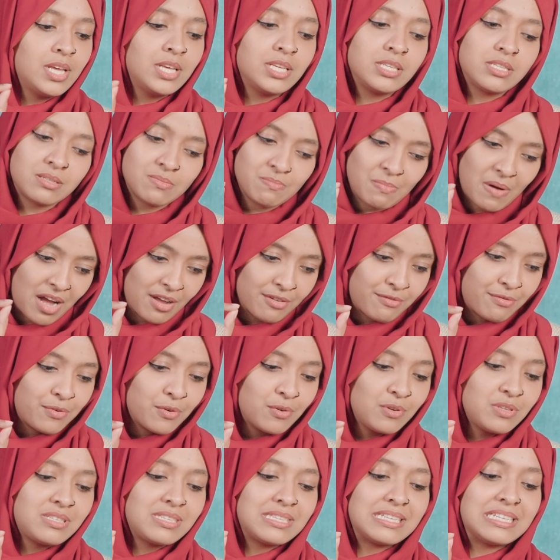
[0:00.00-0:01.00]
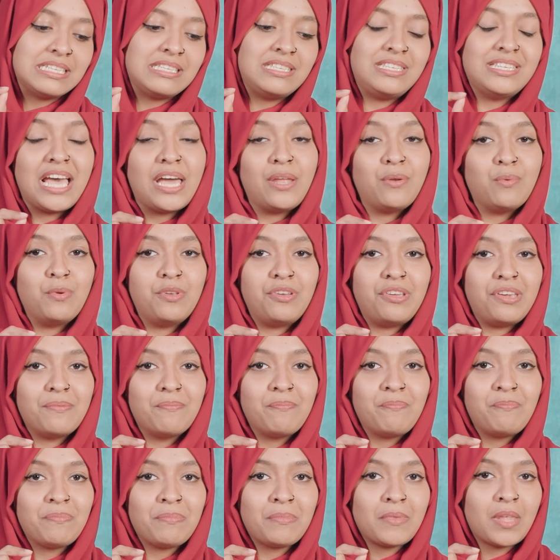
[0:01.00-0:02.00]
smartphones in January.
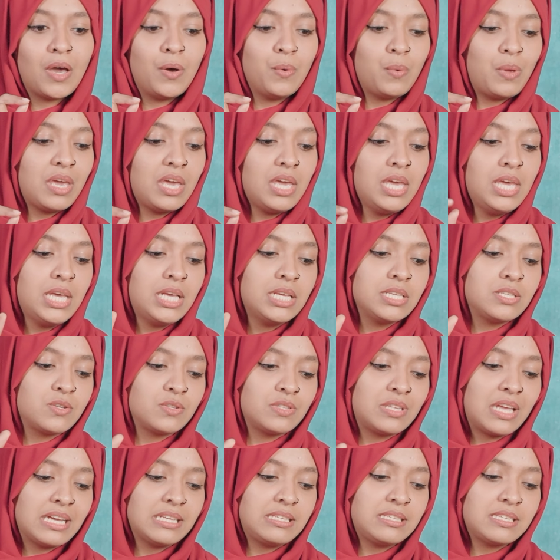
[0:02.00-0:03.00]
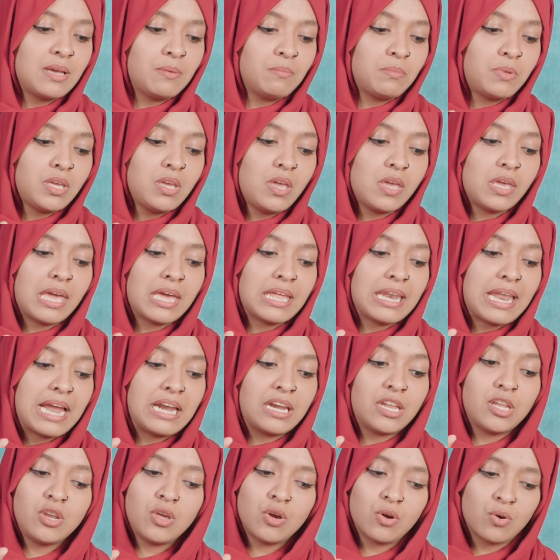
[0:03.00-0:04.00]
Okay, so that's something you can
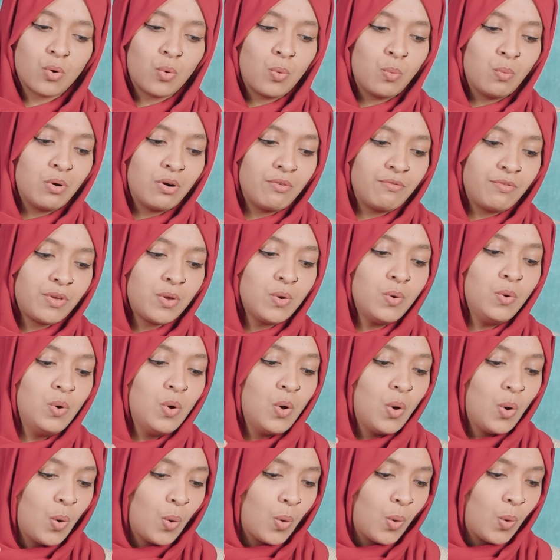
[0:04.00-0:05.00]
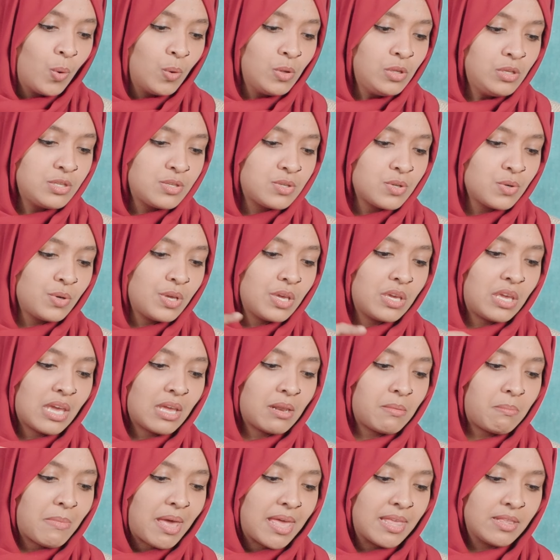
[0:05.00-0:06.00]
add in your overview. also you
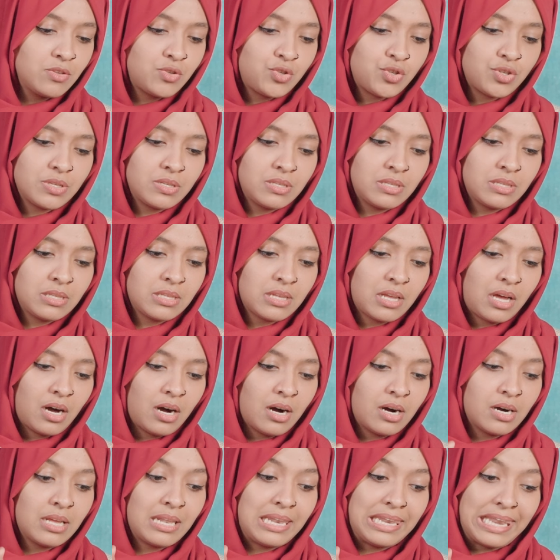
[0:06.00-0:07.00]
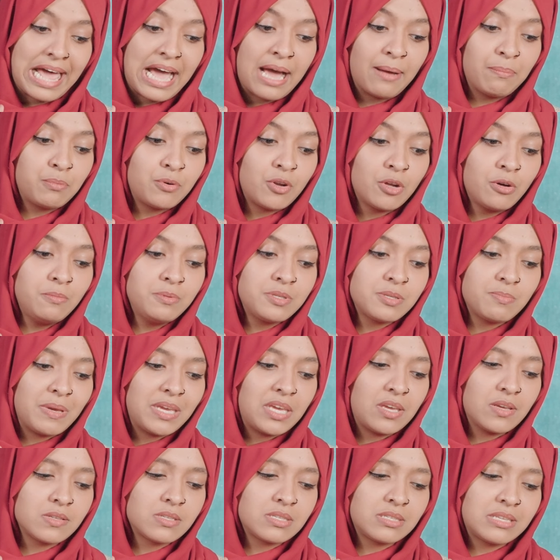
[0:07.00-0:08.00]
can mention laptops,
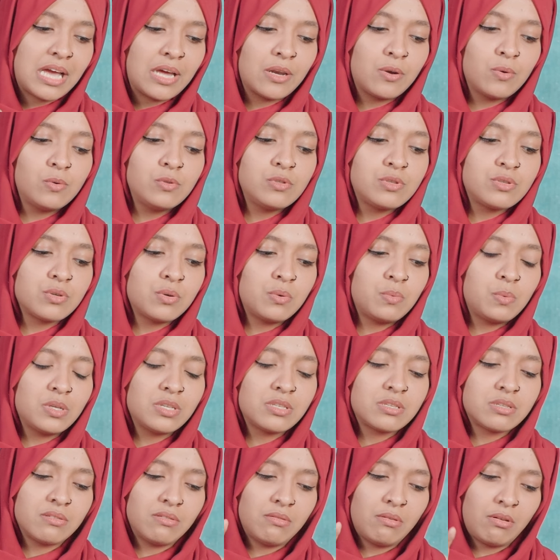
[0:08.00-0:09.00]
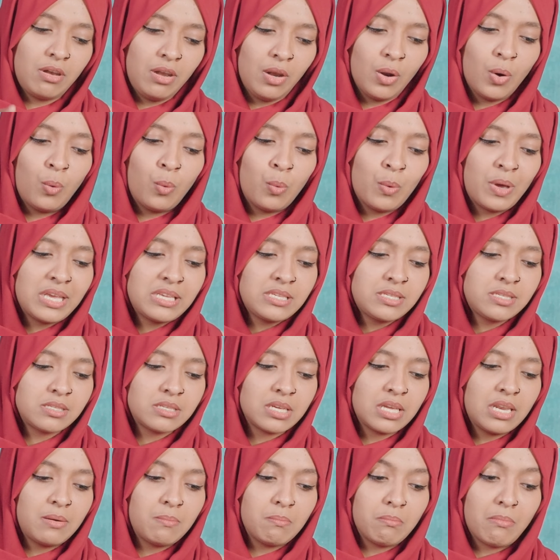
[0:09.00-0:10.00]
because that also was lowest
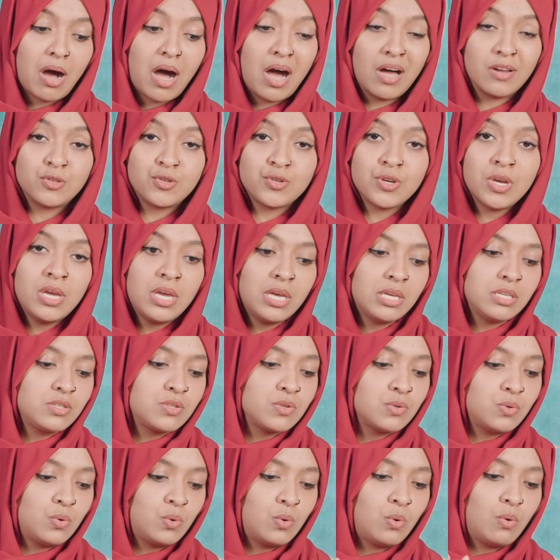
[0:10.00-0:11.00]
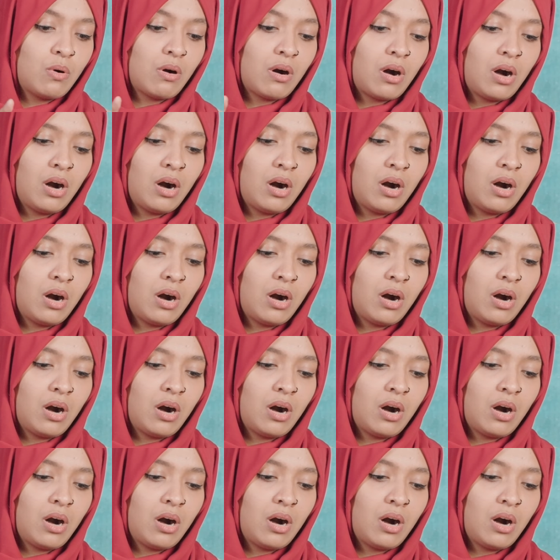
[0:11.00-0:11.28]
in March. So